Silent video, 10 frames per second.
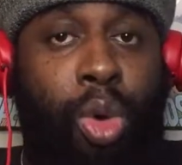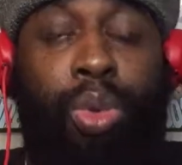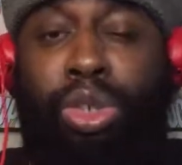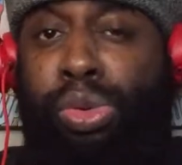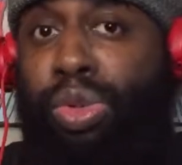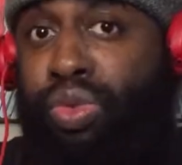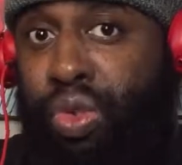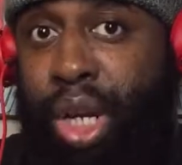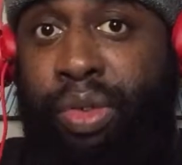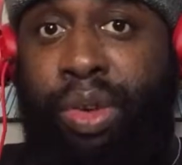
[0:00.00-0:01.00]
which was
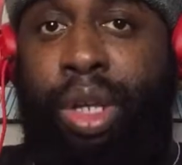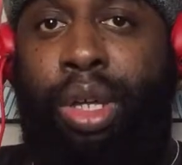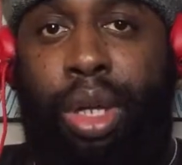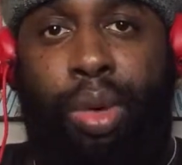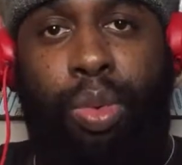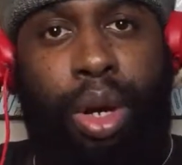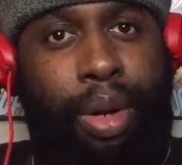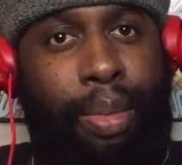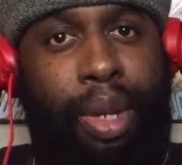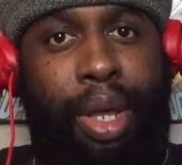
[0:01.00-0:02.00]
really, really good, one
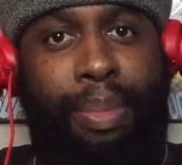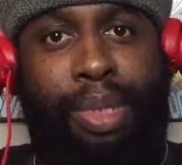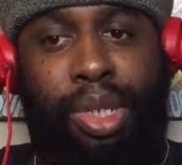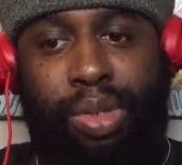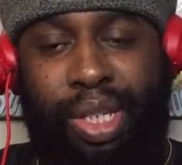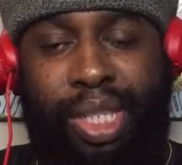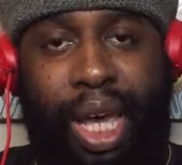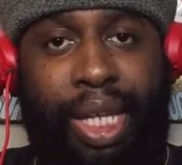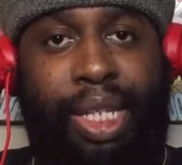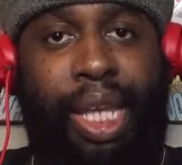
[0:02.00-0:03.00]
of the better episodes of
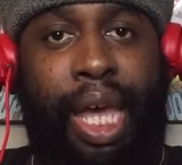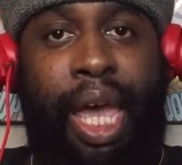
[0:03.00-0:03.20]
Titans,